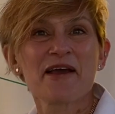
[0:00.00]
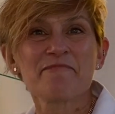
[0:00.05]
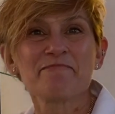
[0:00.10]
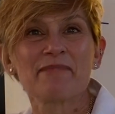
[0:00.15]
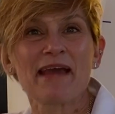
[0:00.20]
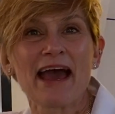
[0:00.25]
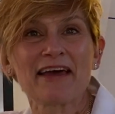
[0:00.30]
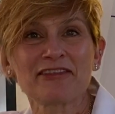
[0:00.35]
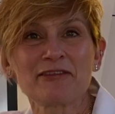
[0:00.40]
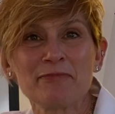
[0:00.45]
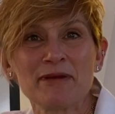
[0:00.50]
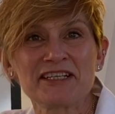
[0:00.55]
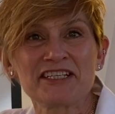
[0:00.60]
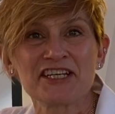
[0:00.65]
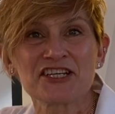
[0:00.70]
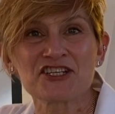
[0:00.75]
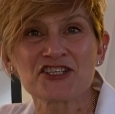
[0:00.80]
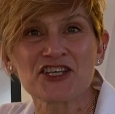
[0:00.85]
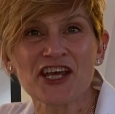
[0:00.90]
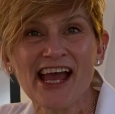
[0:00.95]

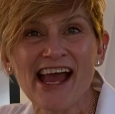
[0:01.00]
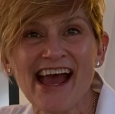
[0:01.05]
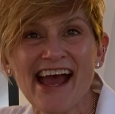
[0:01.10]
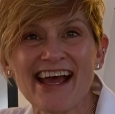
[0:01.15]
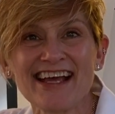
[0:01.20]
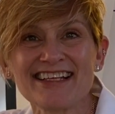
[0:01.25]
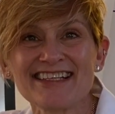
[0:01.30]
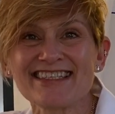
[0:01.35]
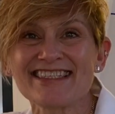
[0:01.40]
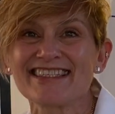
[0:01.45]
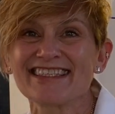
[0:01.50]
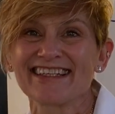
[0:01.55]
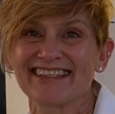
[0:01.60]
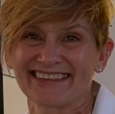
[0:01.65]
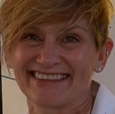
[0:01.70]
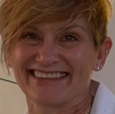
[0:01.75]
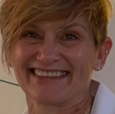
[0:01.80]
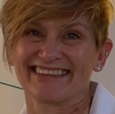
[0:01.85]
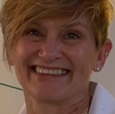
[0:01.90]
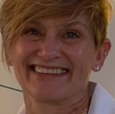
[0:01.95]
Mathematicians,
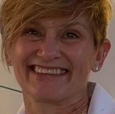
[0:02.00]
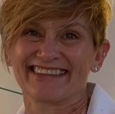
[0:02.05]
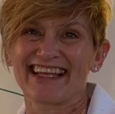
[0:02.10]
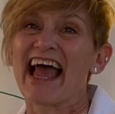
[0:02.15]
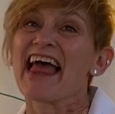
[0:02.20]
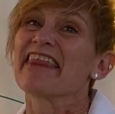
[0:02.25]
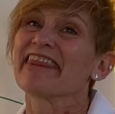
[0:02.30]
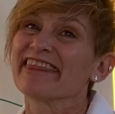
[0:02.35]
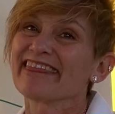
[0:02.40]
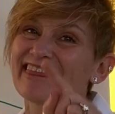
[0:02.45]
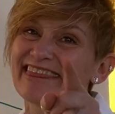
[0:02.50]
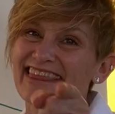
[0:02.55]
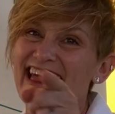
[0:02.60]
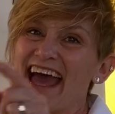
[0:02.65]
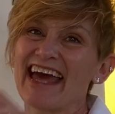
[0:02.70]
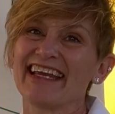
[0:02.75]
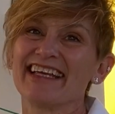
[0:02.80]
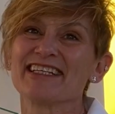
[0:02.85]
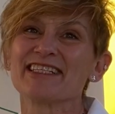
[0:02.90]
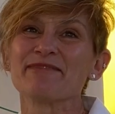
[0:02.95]

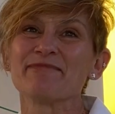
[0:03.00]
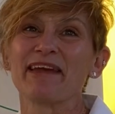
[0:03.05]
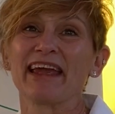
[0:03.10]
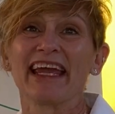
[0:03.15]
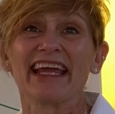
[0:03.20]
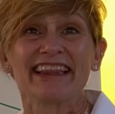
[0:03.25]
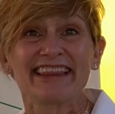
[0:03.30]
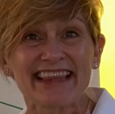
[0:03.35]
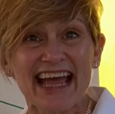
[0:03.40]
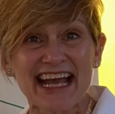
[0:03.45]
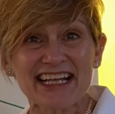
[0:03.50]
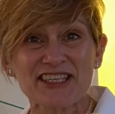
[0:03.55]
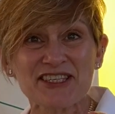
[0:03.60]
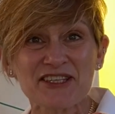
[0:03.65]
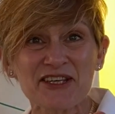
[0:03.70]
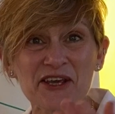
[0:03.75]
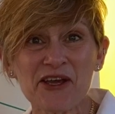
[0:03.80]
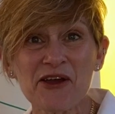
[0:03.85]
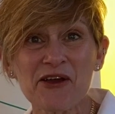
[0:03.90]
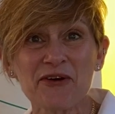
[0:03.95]
that is me. That's
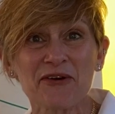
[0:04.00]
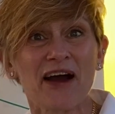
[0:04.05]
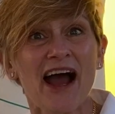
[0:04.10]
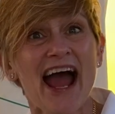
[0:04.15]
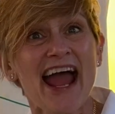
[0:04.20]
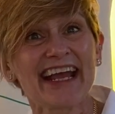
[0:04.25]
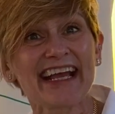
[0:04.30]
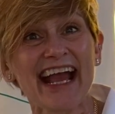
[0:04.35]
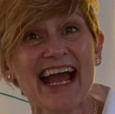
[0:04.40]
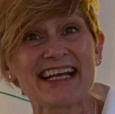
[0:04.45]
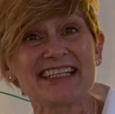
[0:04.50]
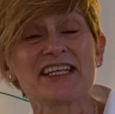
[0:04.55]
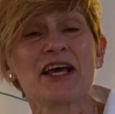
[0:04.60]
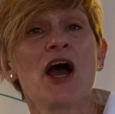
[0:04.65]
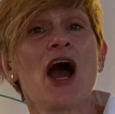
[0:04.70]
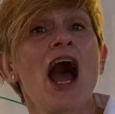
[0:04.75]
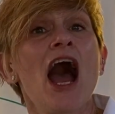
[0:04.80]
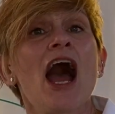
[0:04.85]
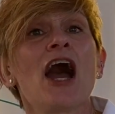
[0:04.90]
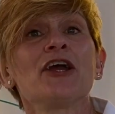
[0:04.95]
you. Hi, guys.
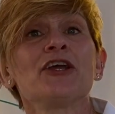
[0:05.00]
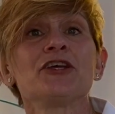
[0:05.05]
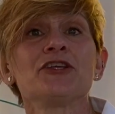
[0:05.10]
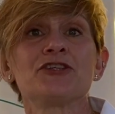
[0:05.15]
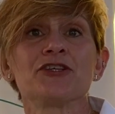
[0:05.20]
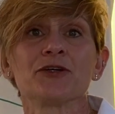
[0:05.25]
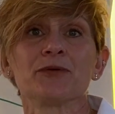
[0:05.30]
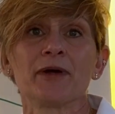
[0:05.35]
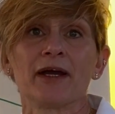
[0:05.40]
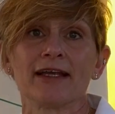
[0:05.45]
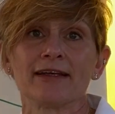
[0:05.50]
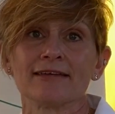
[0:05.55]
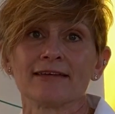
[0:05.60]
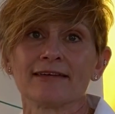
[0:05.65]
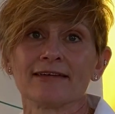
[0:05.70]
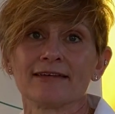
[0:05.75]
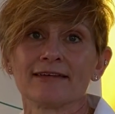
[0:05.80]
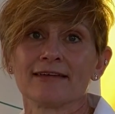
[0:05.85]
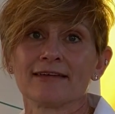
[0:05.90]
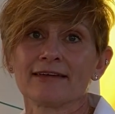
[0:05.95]
How you doing?
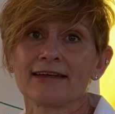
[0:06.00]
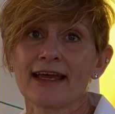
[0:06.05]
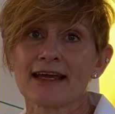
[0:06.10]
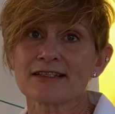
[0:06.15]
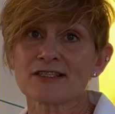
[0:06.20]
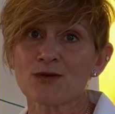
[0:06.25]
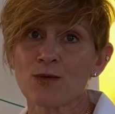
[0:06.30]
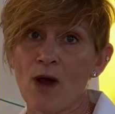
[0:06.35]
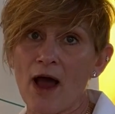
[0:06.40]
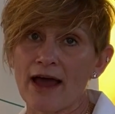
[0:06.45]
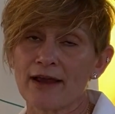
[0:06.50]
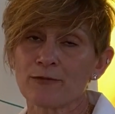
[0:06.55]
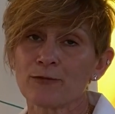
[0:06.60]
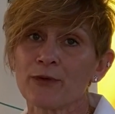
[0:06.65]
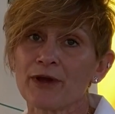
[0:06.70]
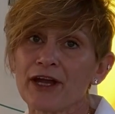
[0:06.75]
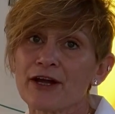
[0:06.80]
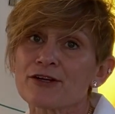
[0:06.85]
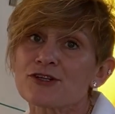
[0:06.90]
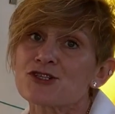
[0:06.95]
Guess what?
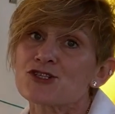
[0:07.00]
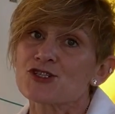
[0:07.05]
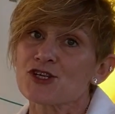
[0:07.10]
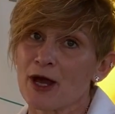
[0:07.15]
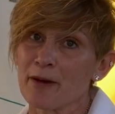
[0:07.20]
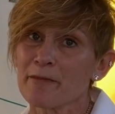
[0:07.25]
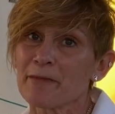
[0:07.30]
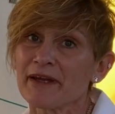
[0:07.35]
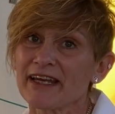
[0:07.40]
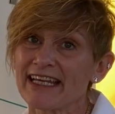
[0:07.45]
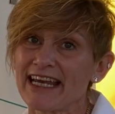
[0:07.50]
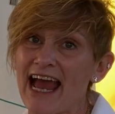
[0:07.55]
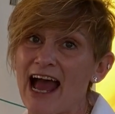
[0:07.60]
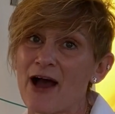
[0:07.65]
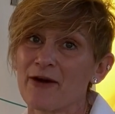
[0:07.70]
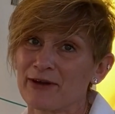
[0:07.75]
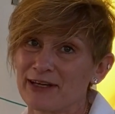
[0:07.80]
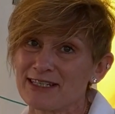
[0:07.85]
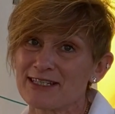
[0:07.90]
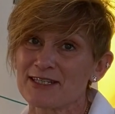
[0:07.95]
We are jumping
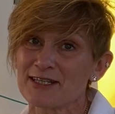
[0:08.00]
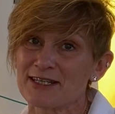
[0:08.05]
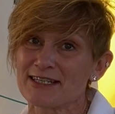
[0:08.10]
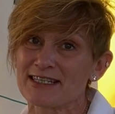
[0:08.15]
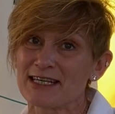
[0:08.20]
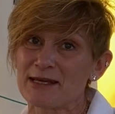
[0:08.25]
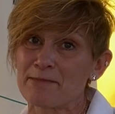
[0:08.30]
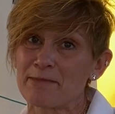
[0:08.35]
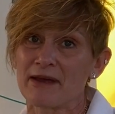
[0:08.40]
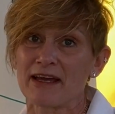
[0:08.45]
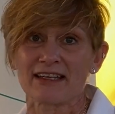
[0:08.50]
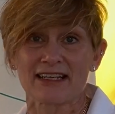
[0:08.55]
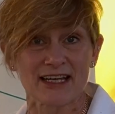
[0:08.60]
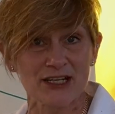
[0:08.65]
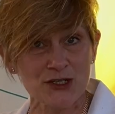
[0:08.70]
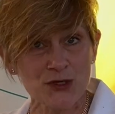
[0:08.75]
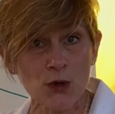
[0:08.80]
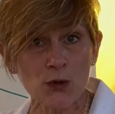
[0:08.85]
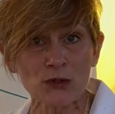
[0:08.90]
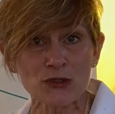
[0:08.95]
now into the deep end. I
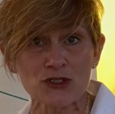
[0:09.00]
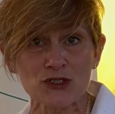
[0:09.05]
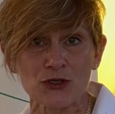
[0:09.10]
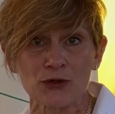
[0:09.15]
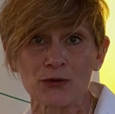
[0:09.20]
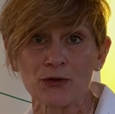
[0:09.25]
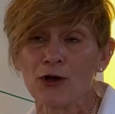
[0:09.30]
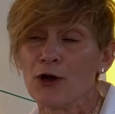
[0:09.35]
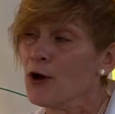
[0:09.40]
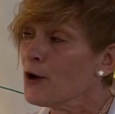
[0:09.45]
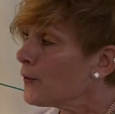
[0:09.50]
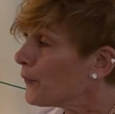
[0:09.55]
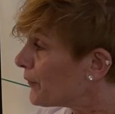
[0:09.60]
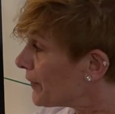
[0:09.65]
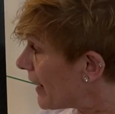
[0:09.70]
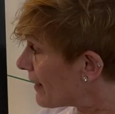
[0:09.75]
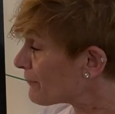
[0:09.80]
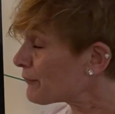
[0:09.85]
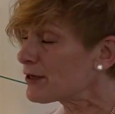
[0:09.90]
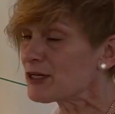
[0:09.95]
told you,
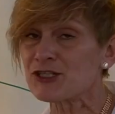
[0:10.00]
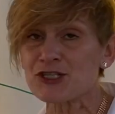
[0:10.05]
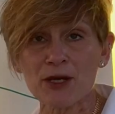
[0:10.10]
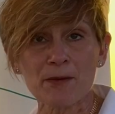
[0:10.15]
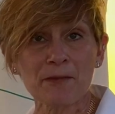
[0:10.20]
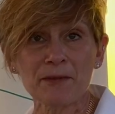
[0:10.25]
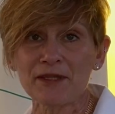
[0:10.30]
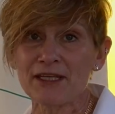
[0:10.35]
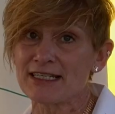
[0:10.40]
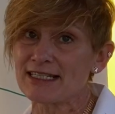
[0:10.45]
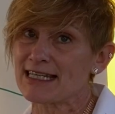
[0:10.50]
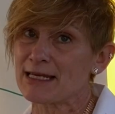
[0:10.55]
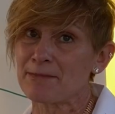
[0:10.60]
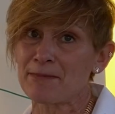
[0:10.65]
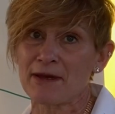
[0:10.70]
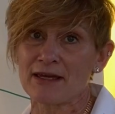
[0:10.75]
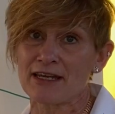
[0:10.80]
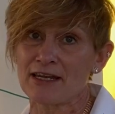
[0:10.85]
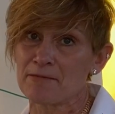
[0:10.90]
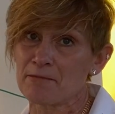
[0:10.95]
whenever we jump in the deep
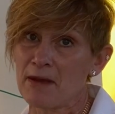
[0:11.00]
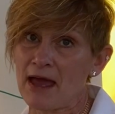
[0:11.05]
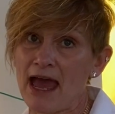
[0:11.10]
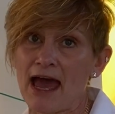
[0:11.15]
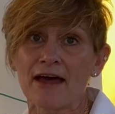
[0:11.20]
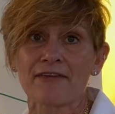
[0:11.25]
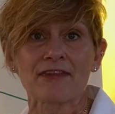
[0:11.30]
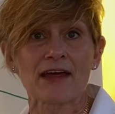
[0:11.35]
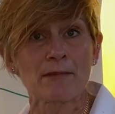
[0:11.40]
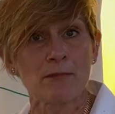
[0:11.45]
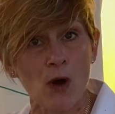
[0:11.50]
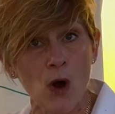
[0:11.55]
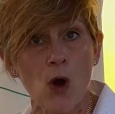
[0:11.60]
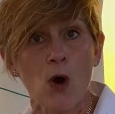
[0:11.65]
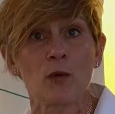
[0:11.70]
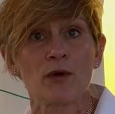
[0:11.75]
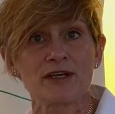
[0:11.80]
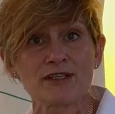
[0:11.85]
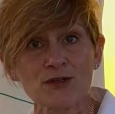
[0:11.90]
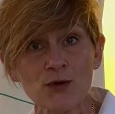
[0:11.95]
end in math, I'm
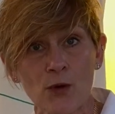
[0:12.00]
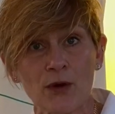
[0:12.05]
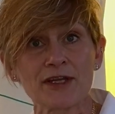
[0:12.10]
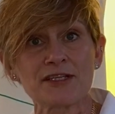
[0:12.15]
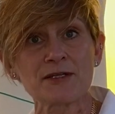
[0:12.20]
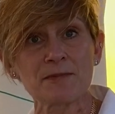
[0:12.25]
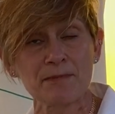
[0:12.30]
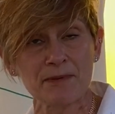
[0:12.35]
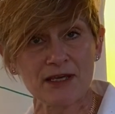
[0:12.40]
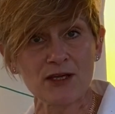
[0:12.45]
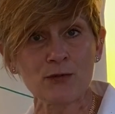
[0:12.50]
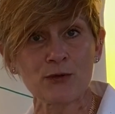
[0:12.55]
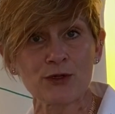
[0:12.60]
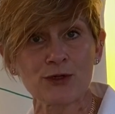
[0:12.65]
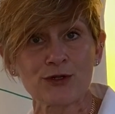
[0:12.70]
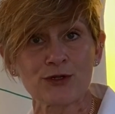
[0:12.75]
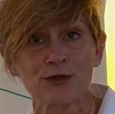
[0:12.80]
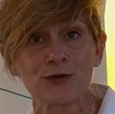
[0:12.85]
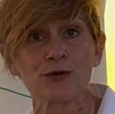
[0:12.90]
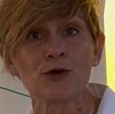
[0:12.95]
always going to be
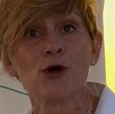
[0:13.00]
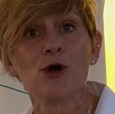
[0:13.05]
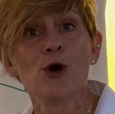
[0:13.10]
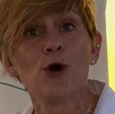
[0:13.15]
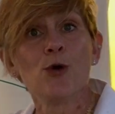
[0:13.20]
with you.